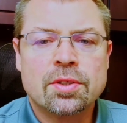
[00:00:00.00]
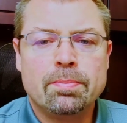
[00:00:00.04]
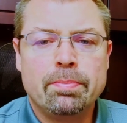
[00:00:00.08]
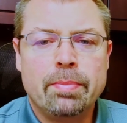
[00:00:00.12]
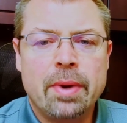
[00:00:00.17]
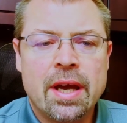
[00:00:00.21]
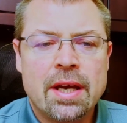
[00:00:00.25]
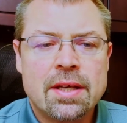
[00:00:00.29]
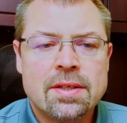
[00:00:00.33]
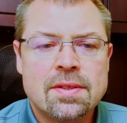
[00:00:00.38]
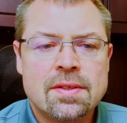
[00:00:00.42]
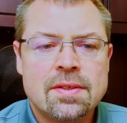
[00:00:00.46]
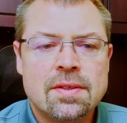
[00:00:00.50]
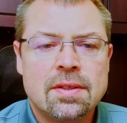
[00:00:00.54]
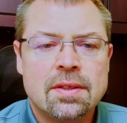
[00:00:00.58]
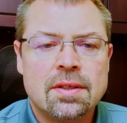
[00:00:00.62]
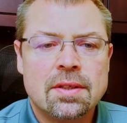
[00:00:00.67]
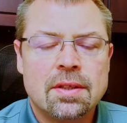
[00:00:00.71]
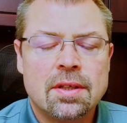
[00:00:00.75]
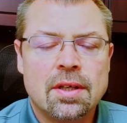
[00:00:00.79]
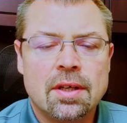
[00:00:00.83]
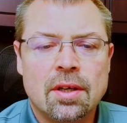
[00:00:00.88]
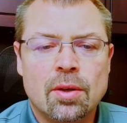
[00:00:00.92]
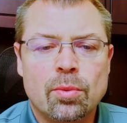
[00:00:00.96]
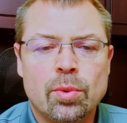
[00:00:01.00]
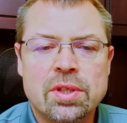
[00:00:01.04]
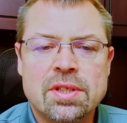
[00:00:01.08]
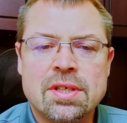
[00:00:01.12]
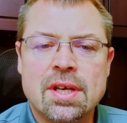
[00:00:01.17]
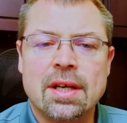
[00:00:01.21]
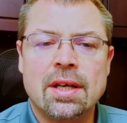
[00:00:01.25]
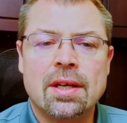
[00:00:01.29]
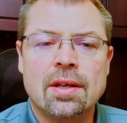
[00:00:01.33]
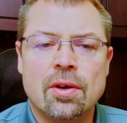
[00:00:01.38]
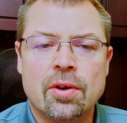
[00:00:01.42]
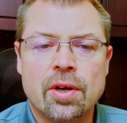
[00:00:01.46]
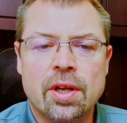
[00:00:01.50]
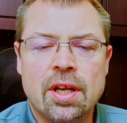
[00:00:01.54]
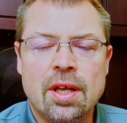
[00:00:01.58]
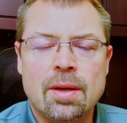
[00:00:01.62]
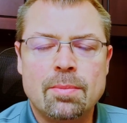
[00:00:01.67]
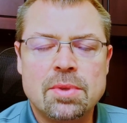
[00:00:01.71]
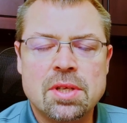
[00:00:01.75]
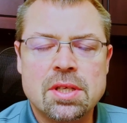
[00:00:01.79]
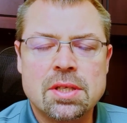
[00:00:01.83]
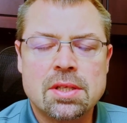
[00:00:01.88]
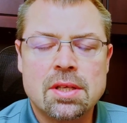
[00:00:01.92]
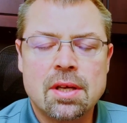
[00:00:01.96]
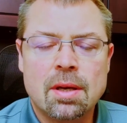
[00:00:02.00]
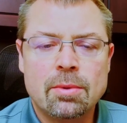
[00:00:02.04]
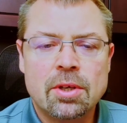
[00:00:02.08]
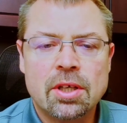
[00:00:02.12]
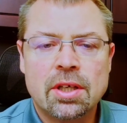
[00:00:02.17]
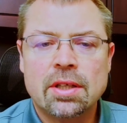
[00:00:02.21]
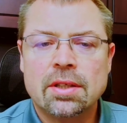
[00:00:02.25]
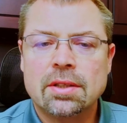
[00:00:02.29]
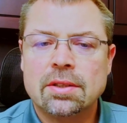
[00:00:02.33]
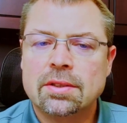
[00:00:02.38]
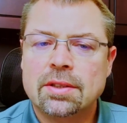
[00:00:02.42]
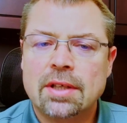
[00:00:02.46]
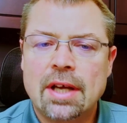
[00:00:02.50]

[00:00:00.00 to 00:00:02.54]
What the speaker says: best when taken on an empty stomach.